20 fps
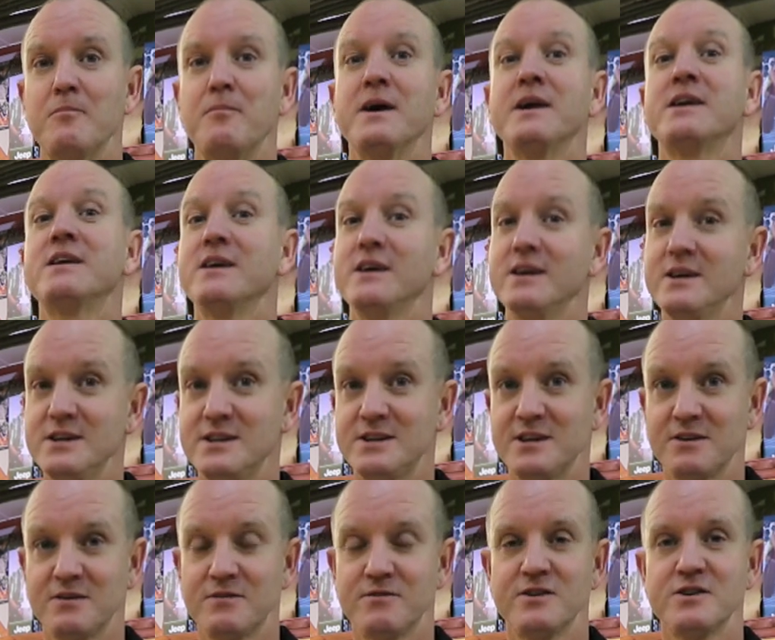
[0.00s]
better
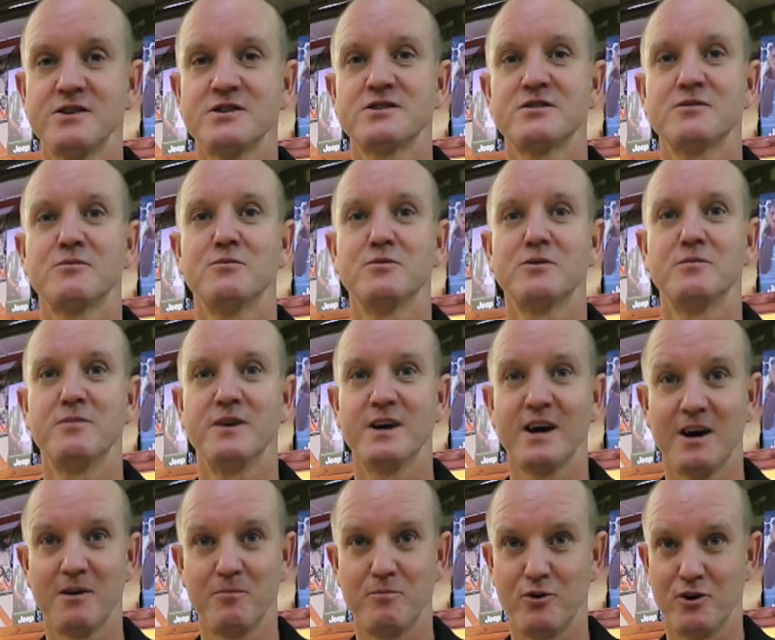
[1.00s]
eating fish would be
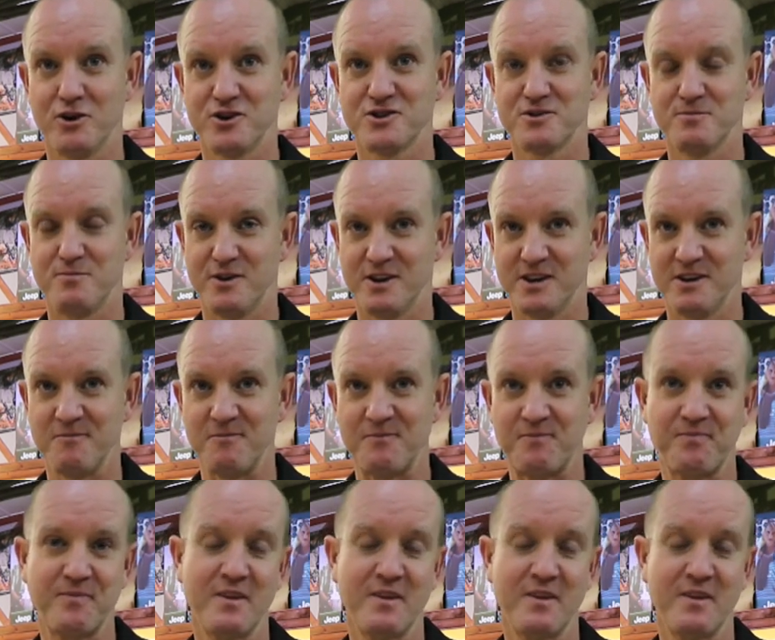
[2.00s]
our bronze bream.